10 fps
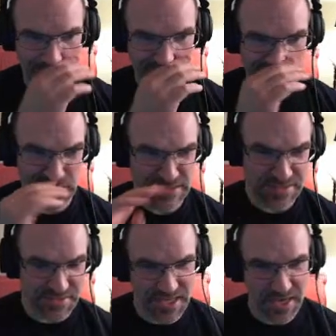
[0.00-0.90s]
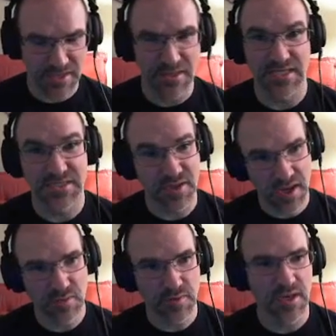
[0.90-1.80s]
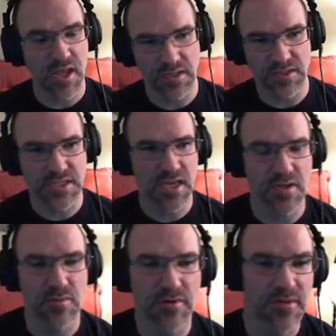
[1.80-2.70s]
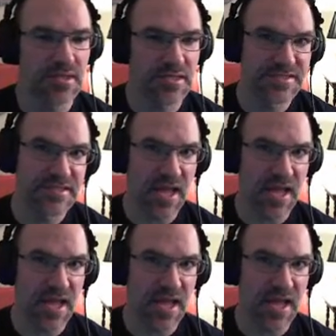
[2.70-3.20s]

So this is a static class. So anywhere that needs to